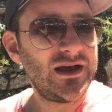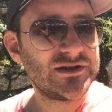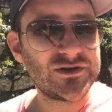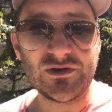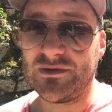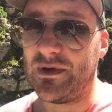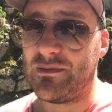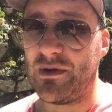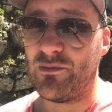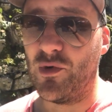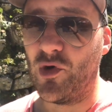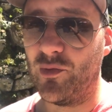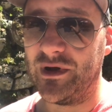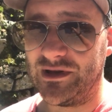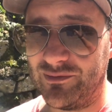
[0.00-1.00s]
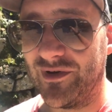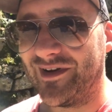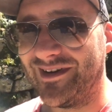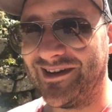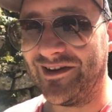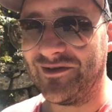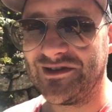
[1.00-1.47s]
Sorry to be a bit morbid,
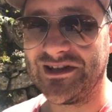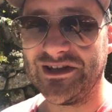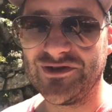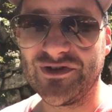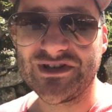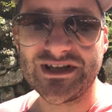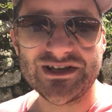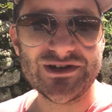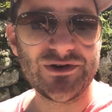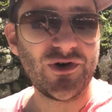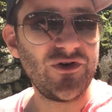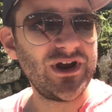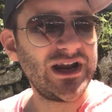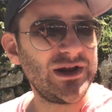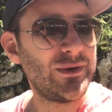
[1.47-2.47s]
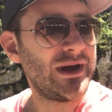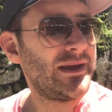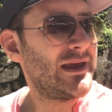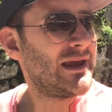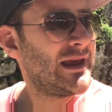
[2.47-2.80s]
but you know, it's an interesting story anyway.